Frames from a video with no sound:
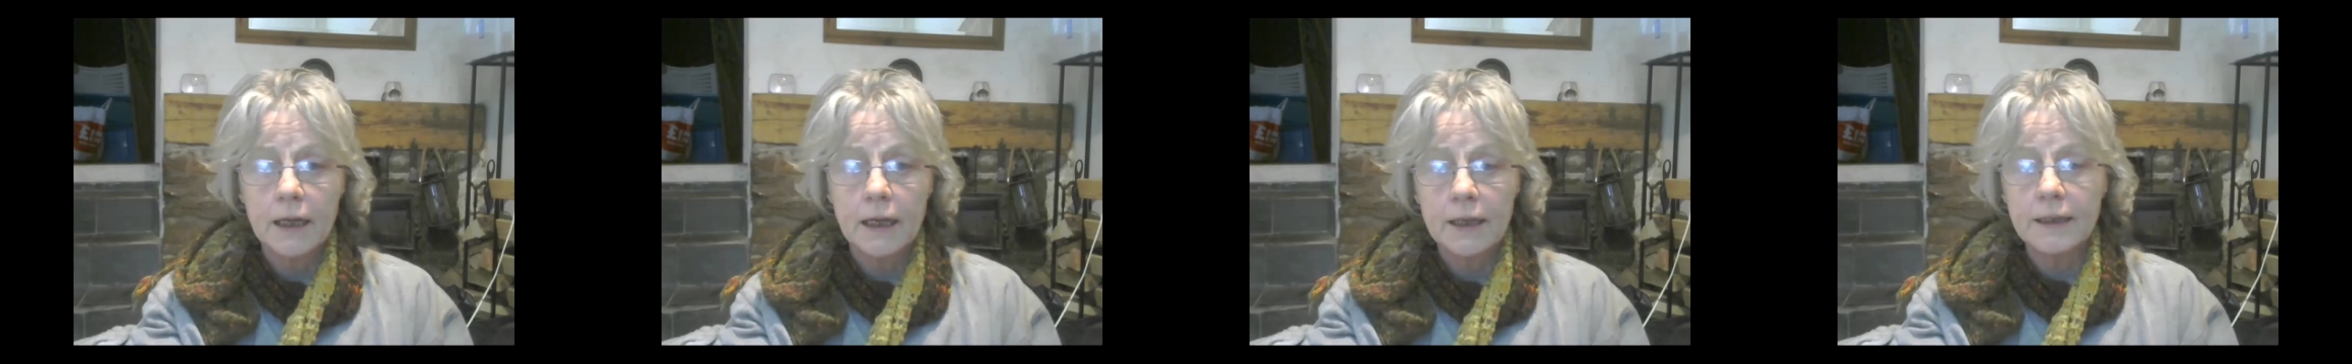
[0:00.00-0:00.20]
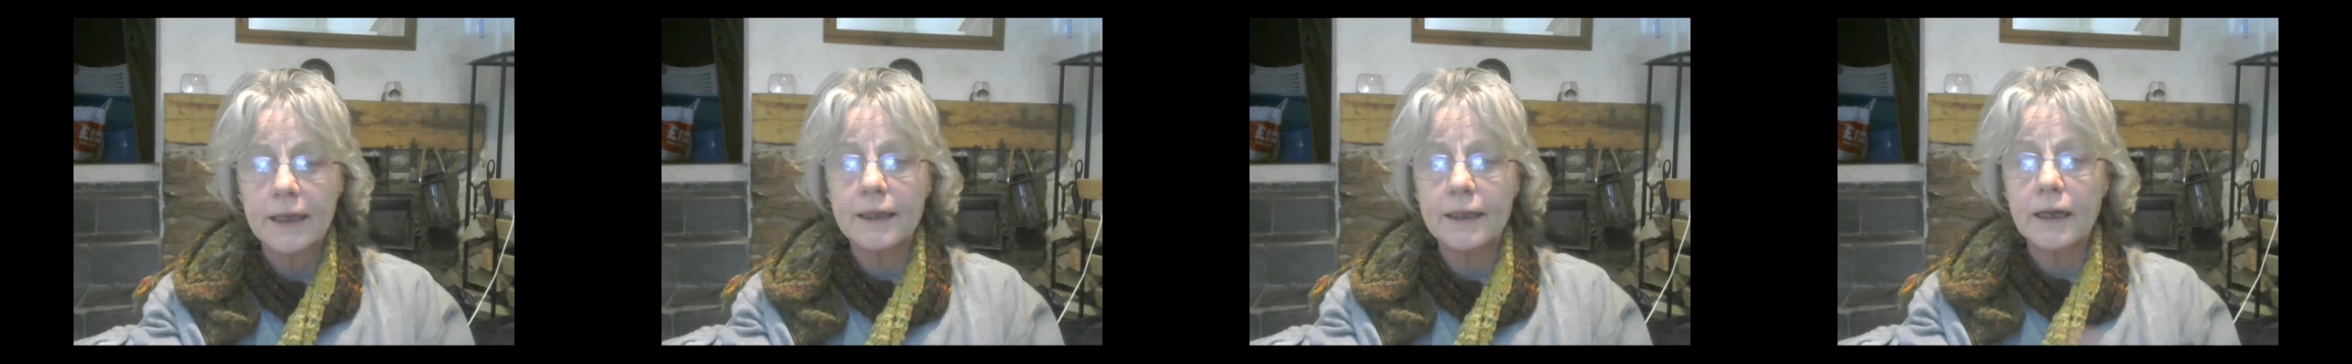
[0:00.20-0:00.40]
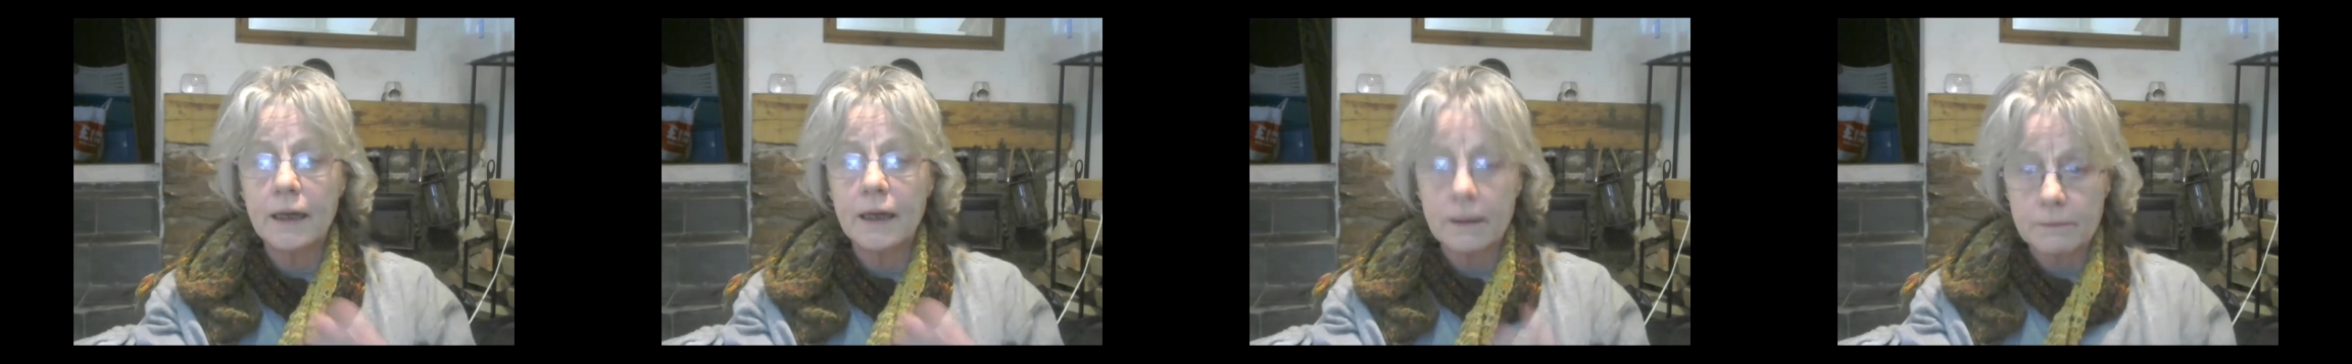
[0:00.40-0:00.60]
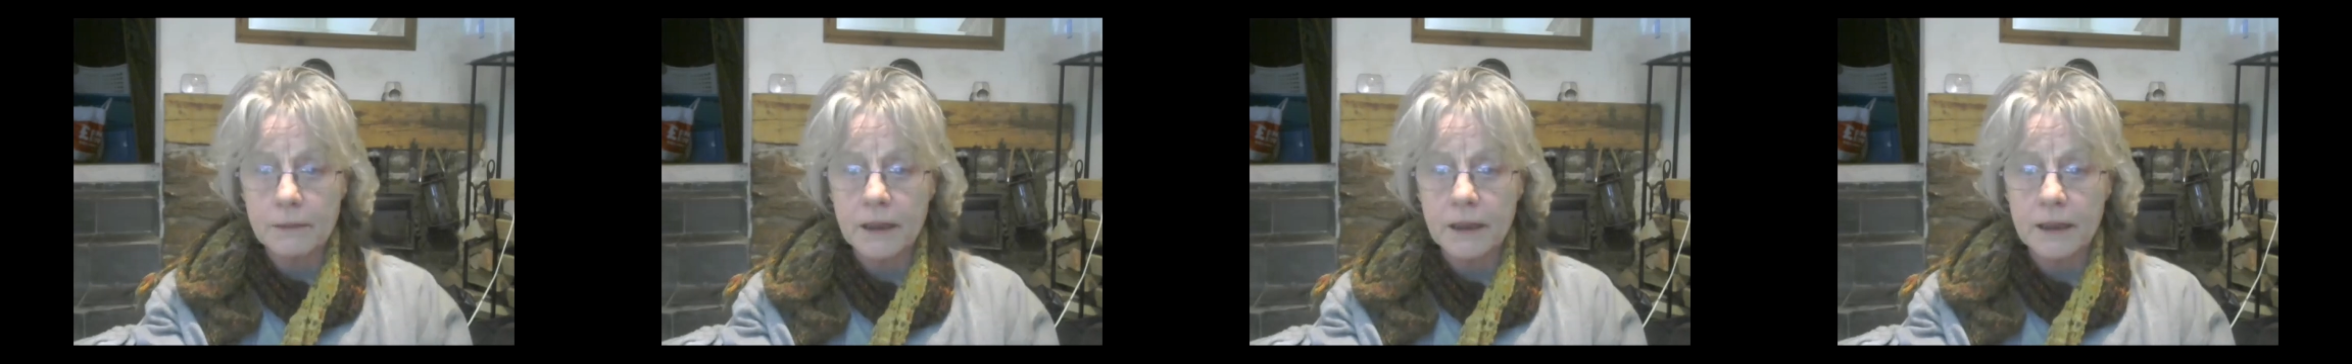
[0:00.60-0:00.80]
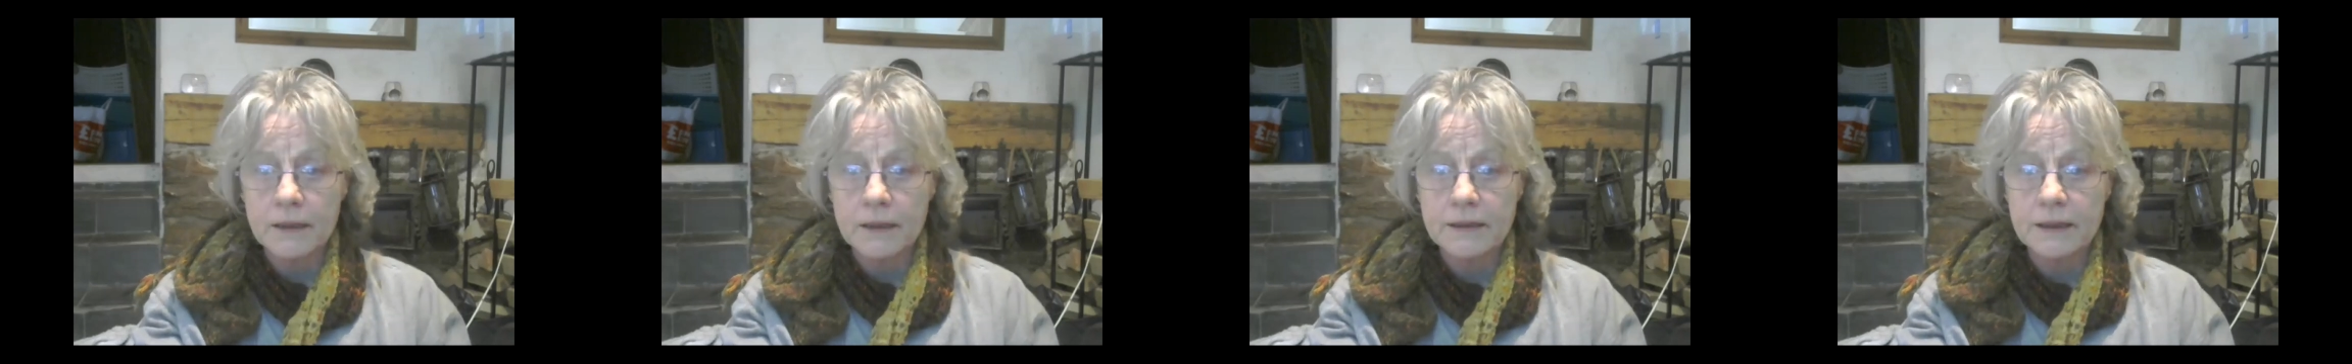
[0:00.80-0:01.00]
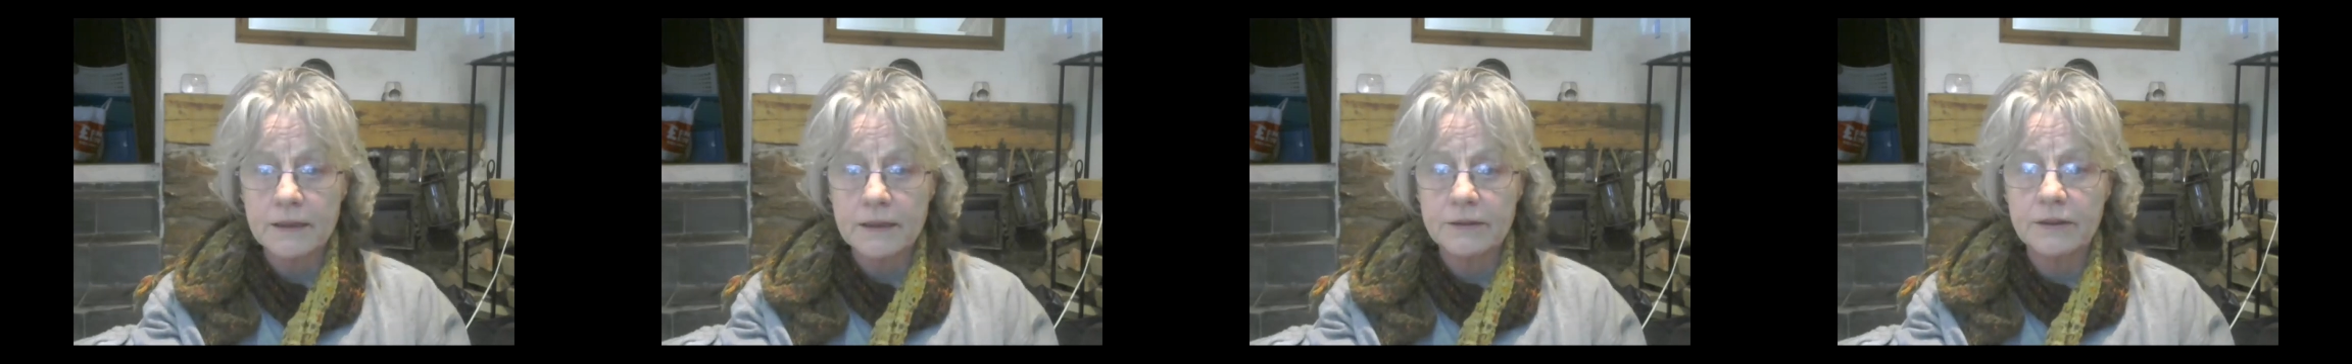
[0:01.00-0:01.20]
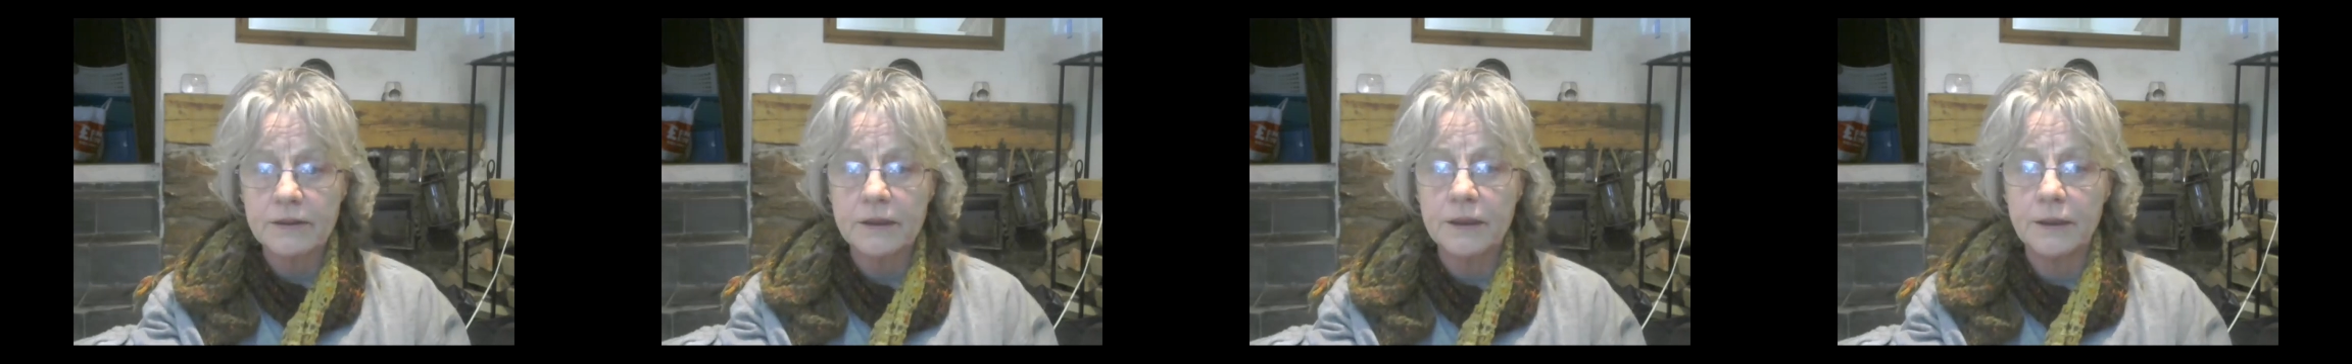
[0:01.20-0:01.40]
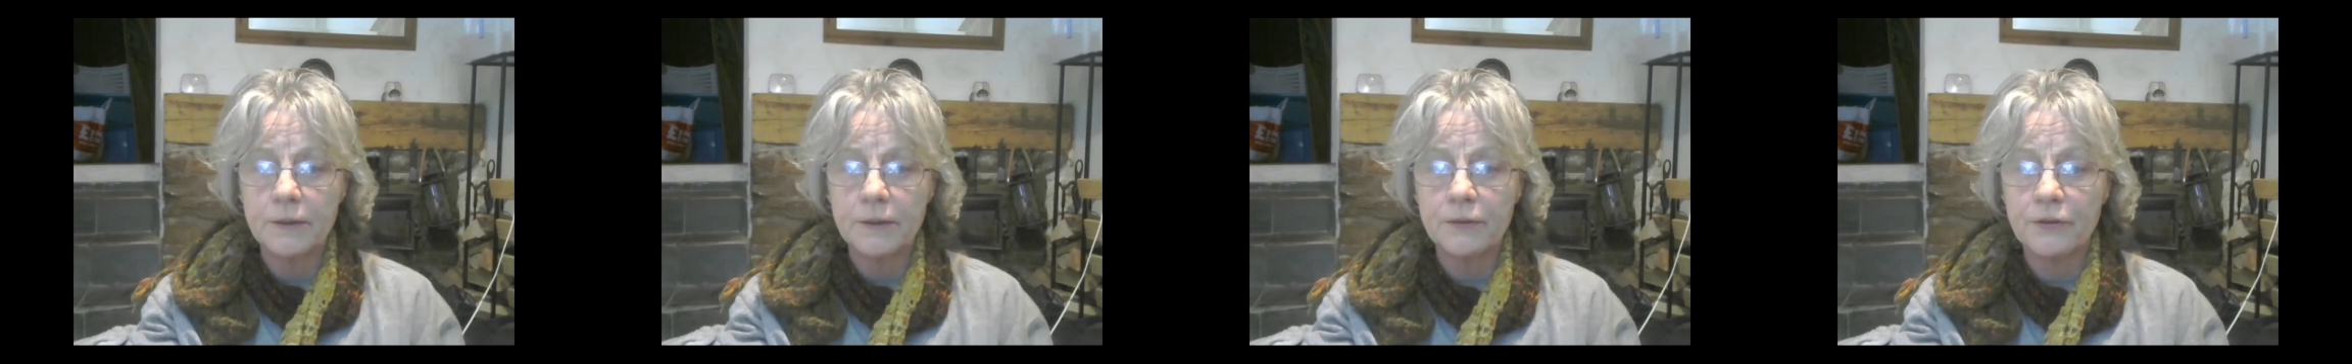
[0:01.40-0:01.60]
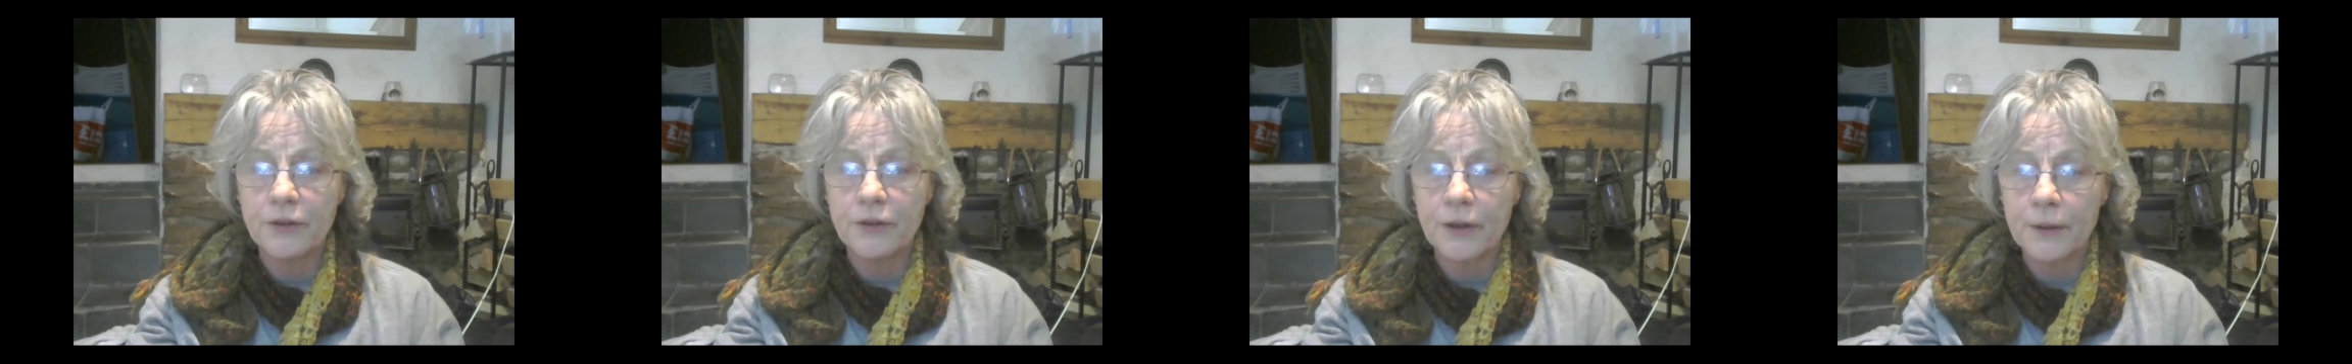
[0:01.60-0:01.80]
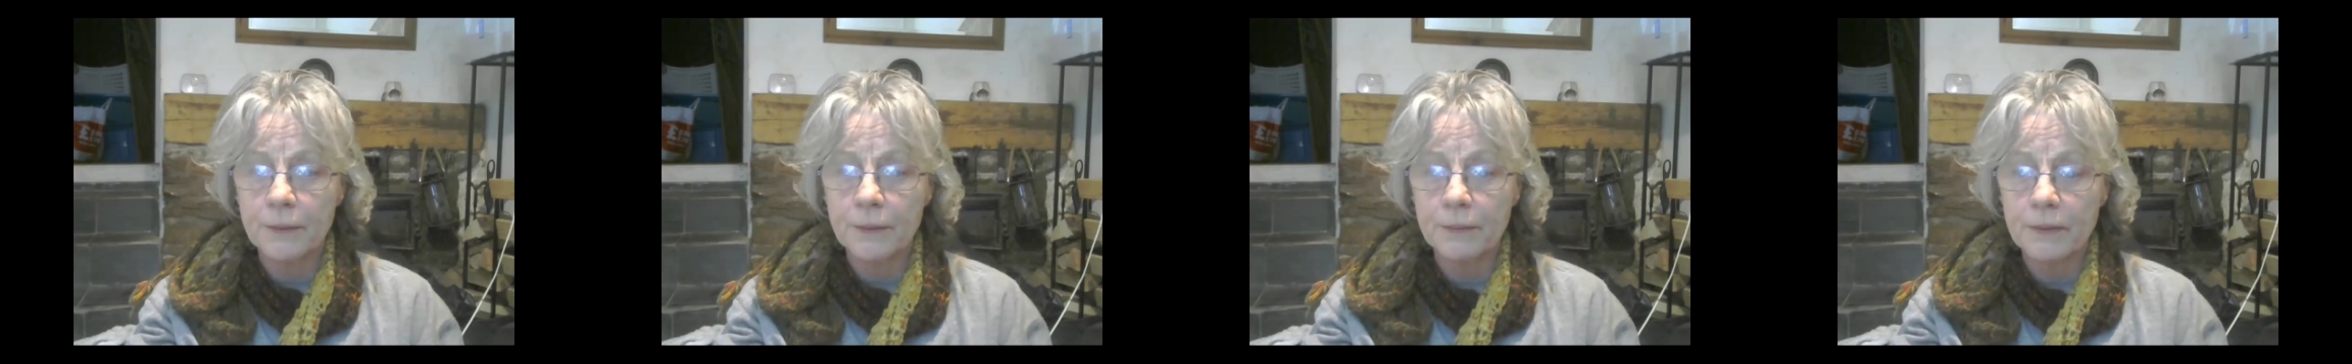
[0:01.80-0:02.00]
and then upload it to
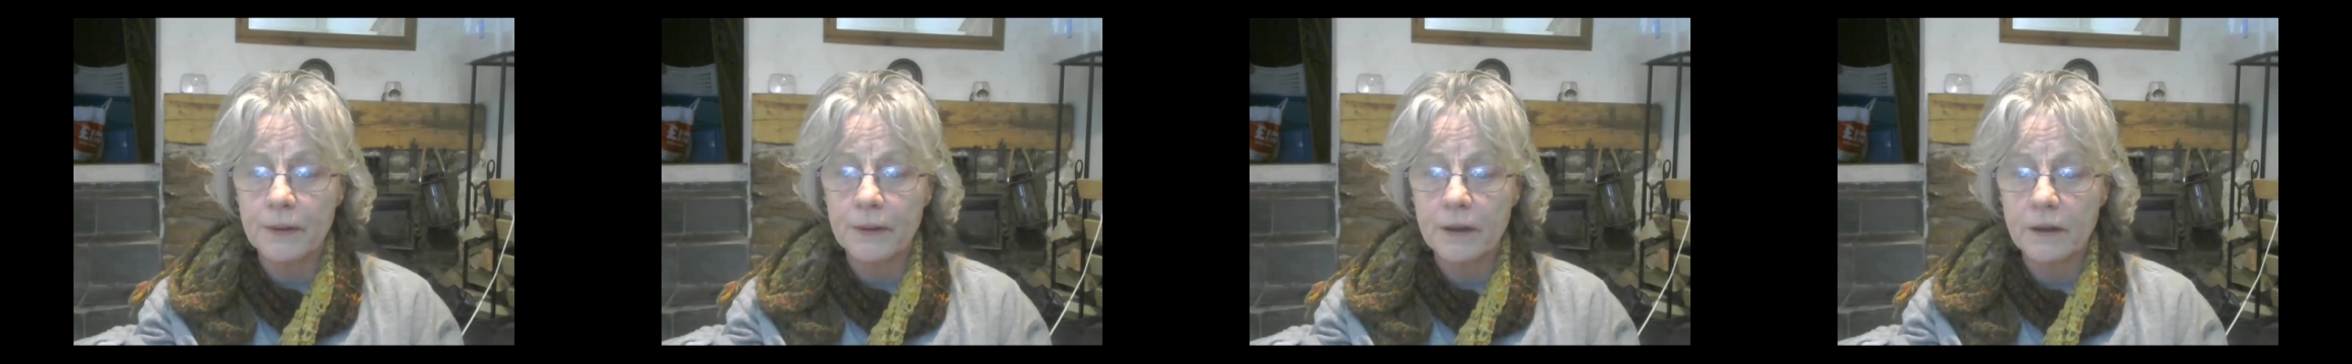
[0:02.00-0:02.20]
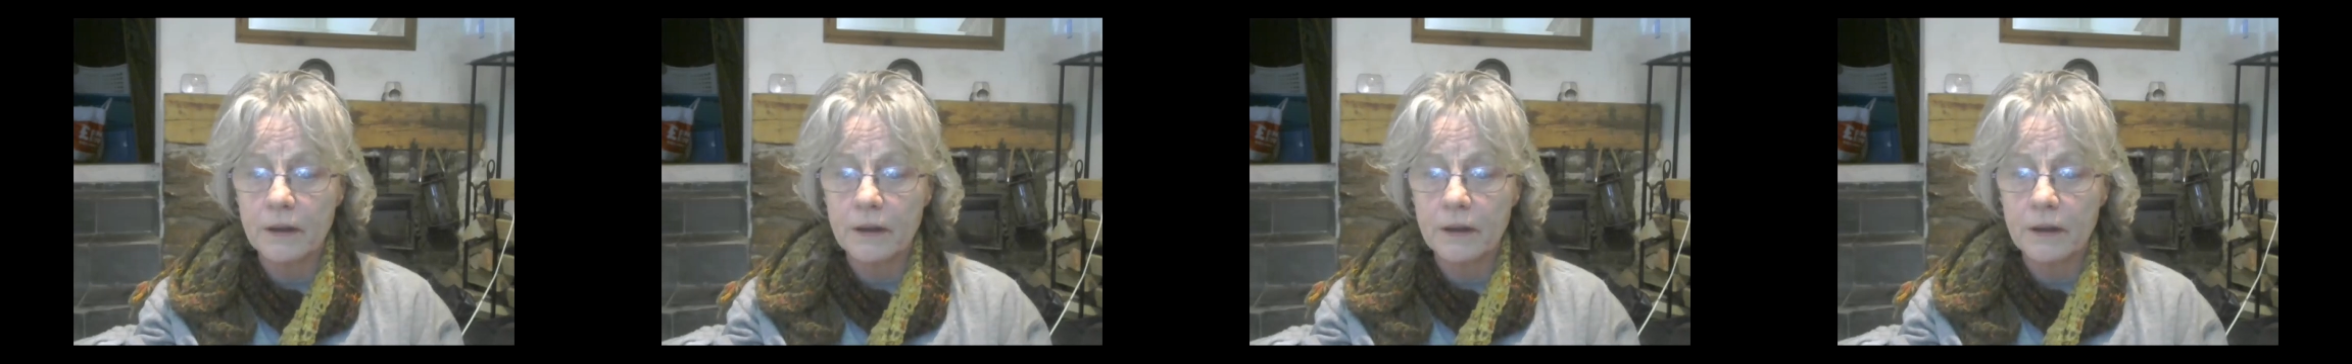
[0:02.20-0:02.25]
YouTube.